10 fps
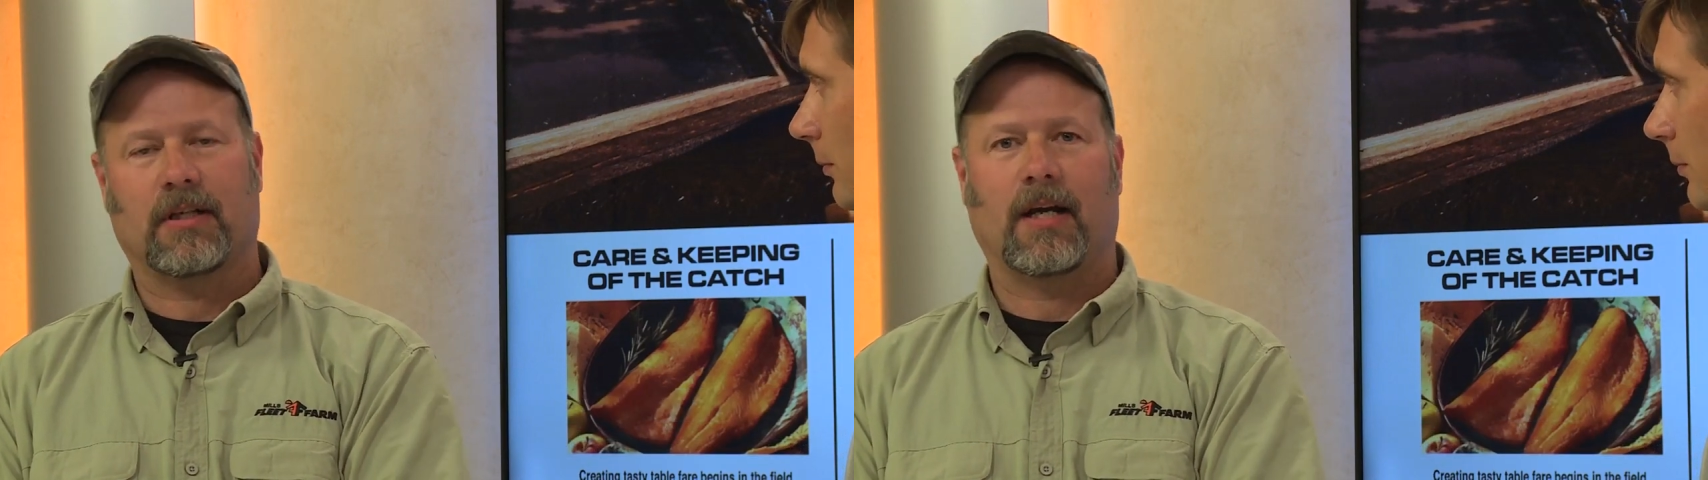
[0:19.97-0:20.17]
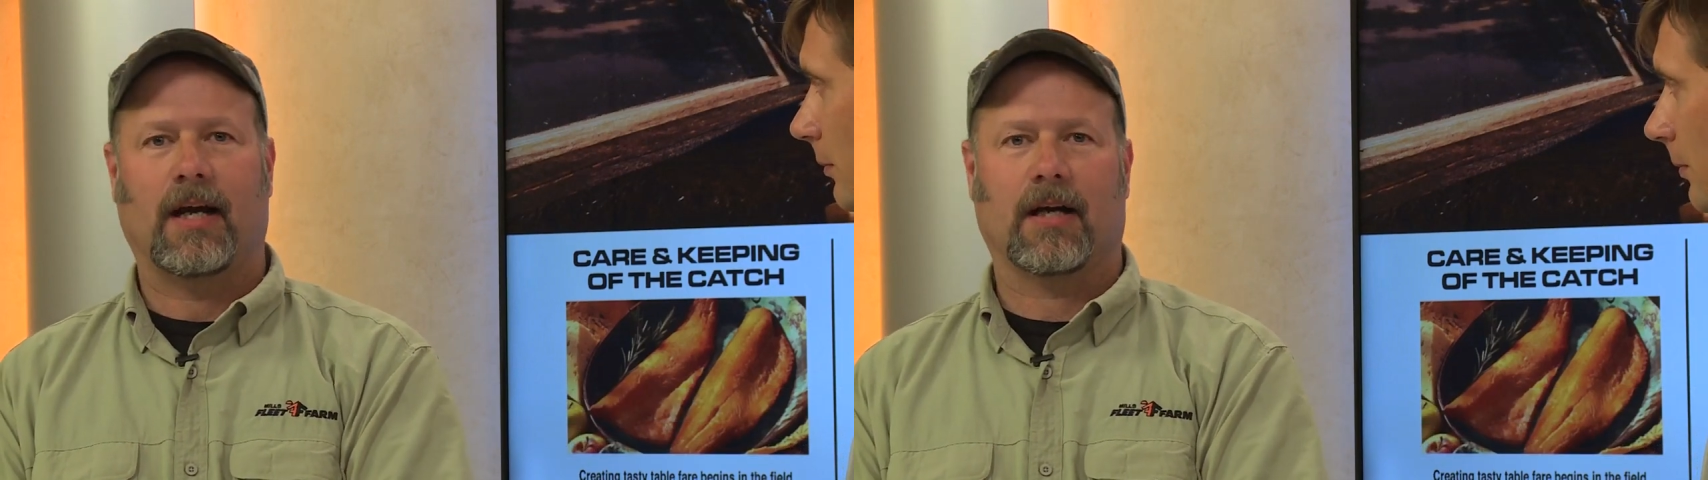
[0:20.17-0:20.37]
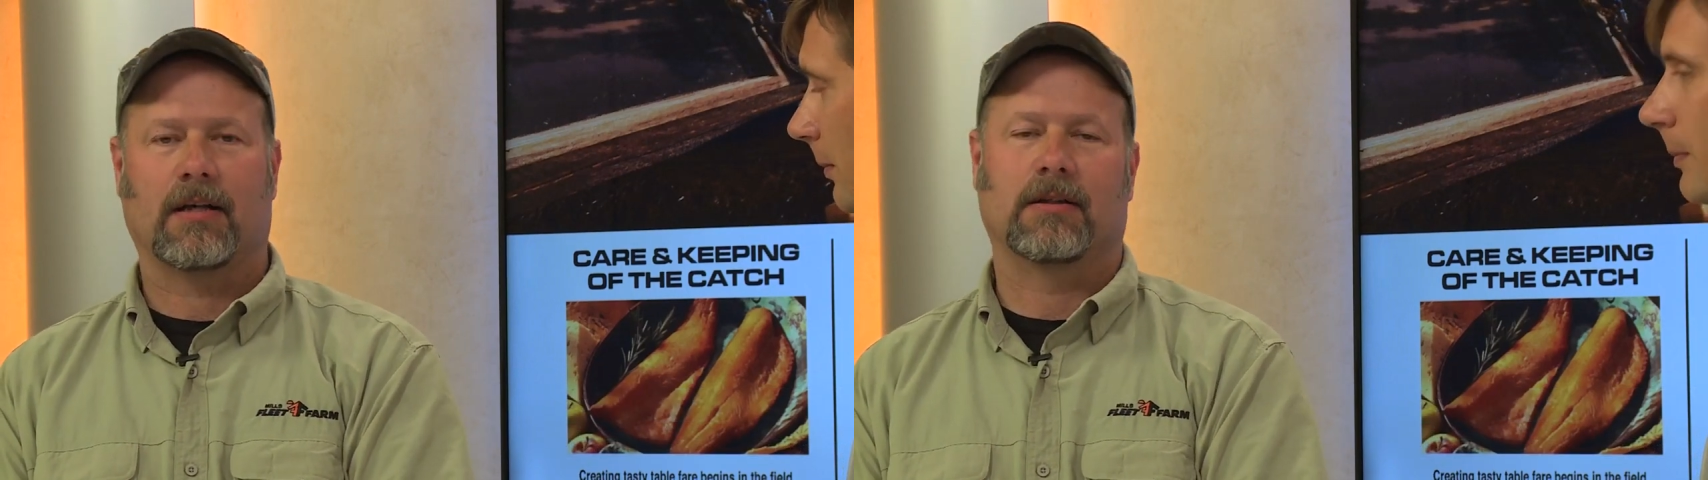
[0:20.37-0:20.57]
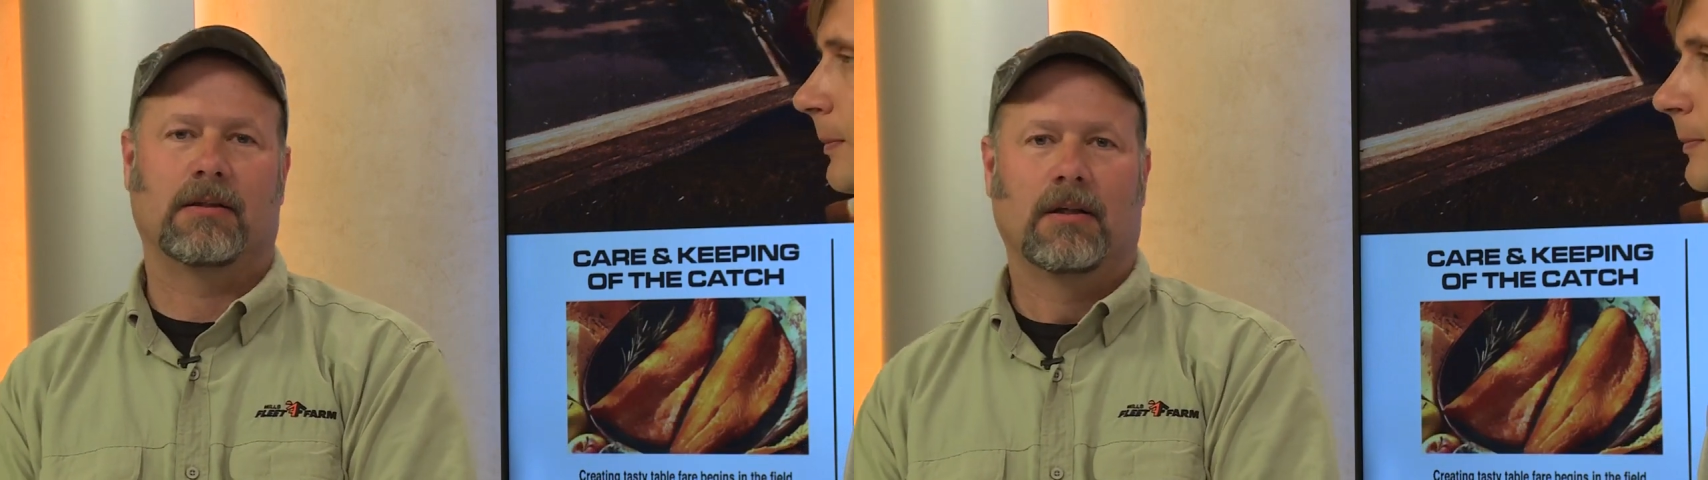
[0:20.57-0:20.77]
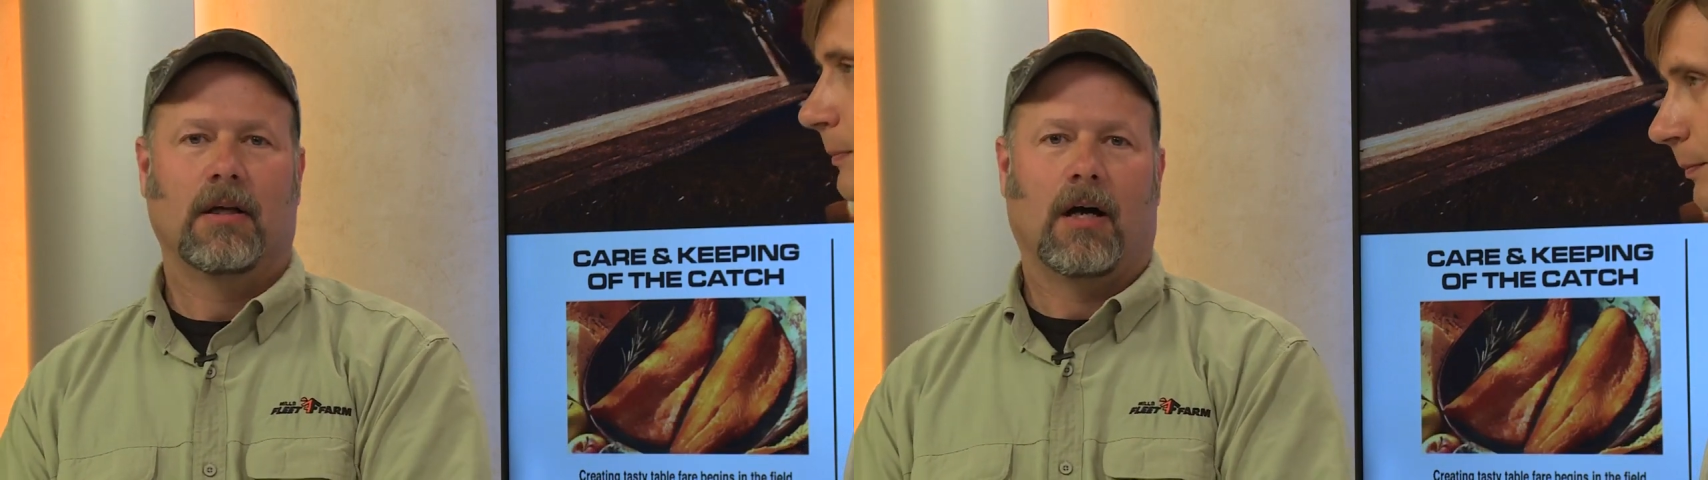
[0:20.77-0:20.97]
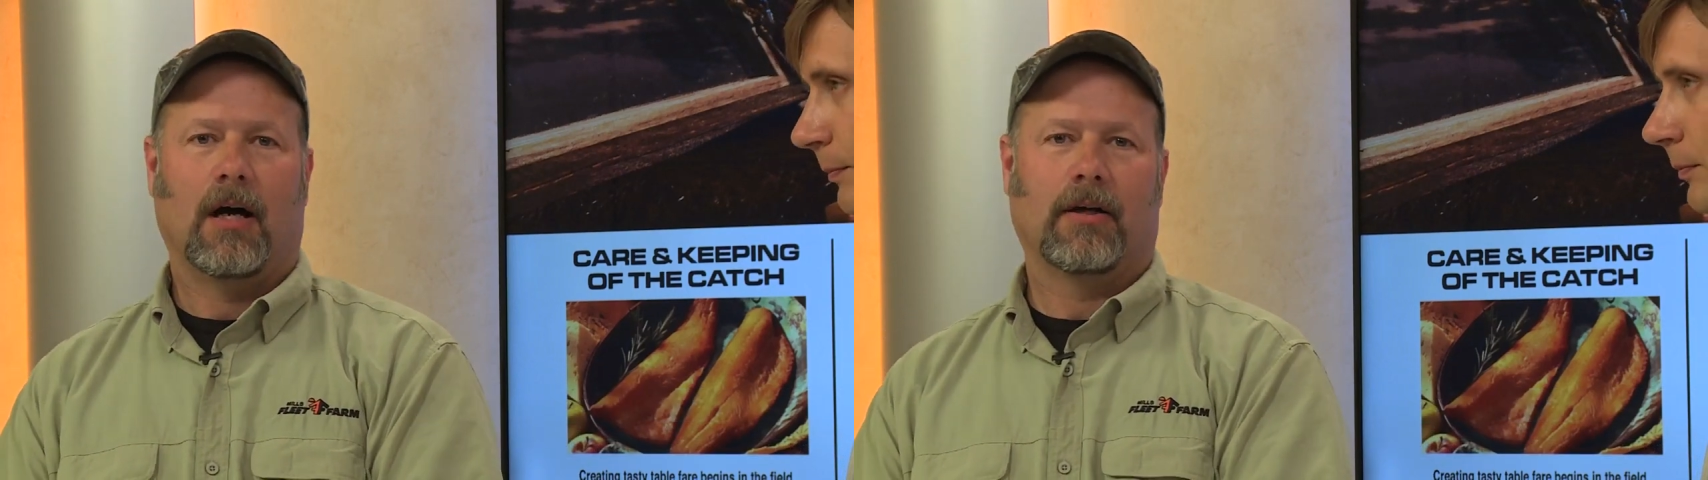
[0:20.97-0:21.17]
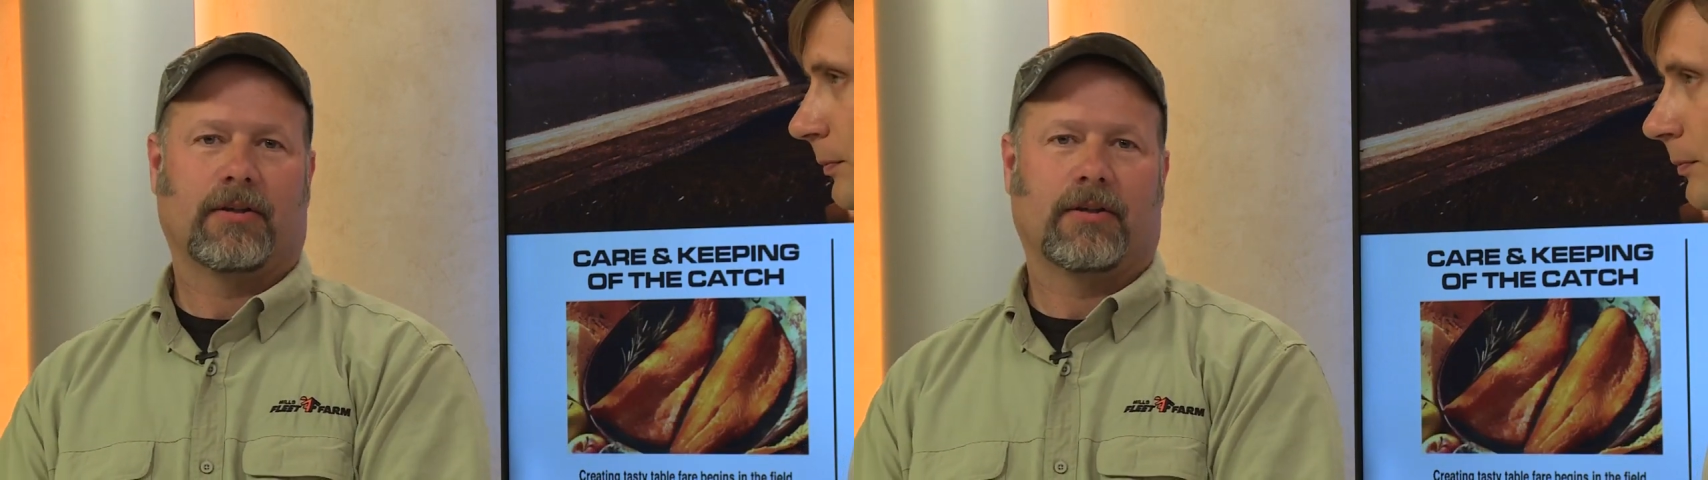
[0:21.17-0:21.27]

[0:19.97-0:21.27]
tackle, all at